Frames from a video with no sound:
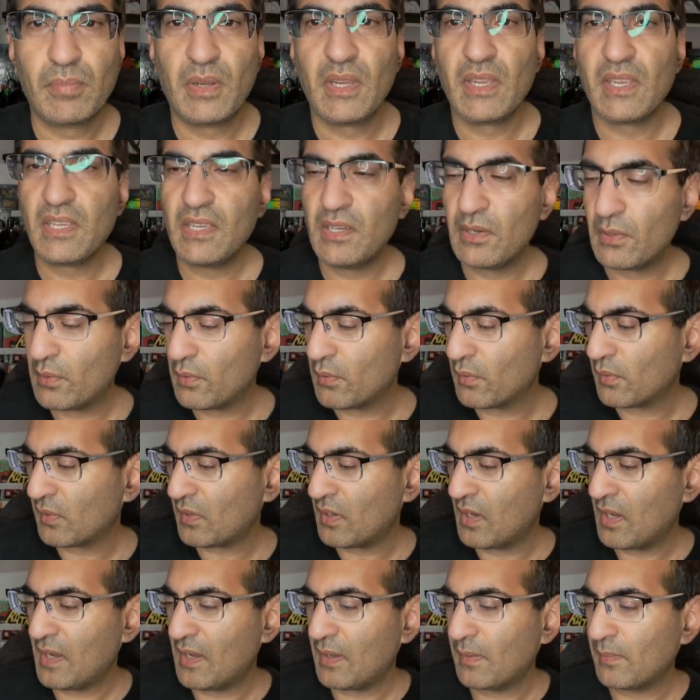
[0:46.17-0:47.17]
here
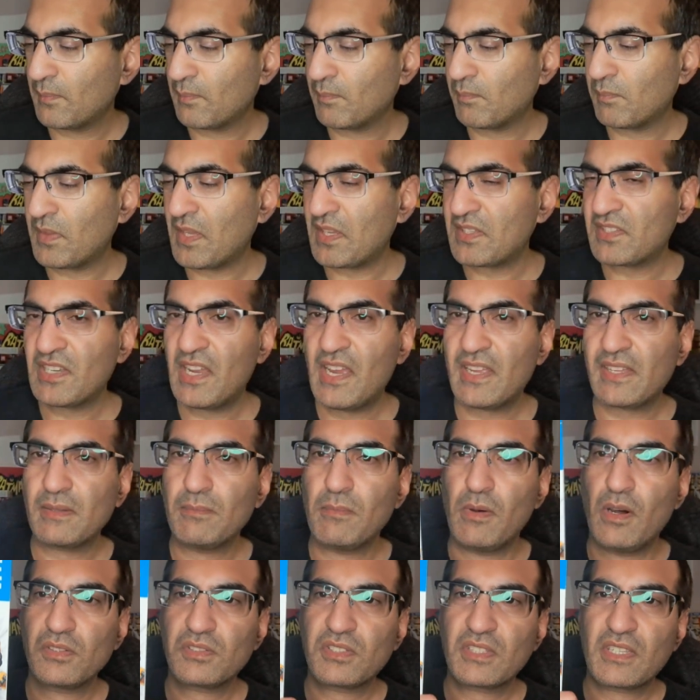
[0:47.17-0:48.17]
they tie
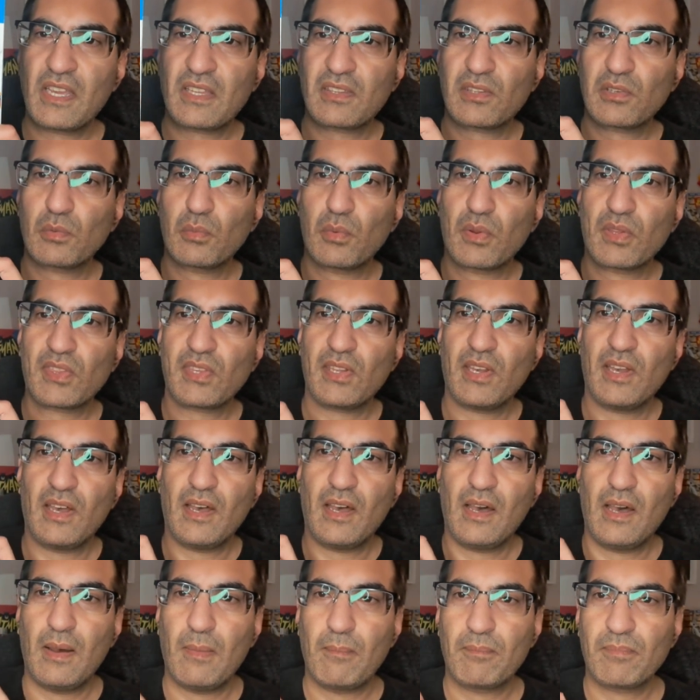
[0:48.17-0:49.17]
them all together with
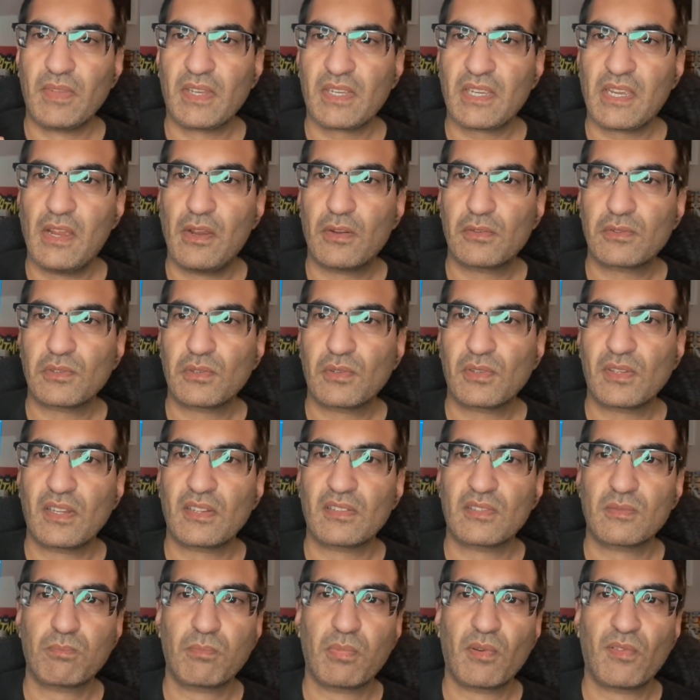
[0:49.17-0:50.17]
a character
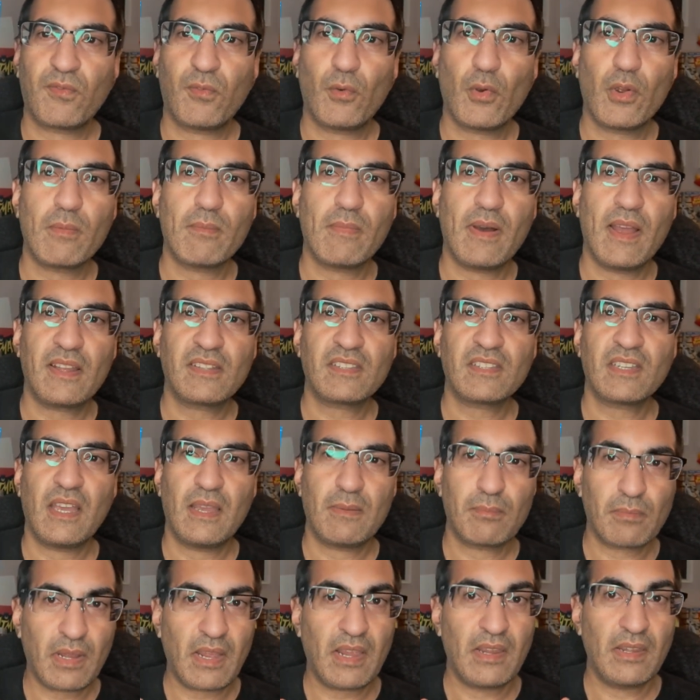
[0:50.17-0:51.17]
that's before my
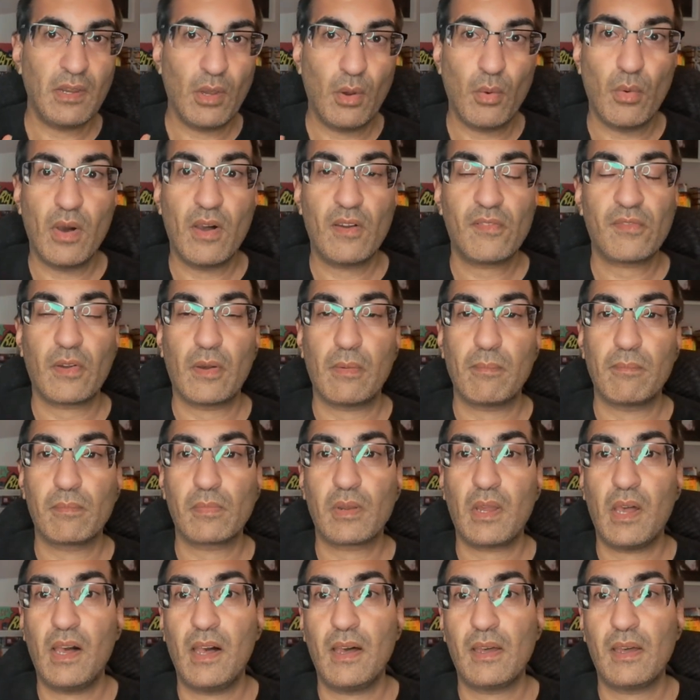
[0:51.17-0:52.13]
time, but I know of him,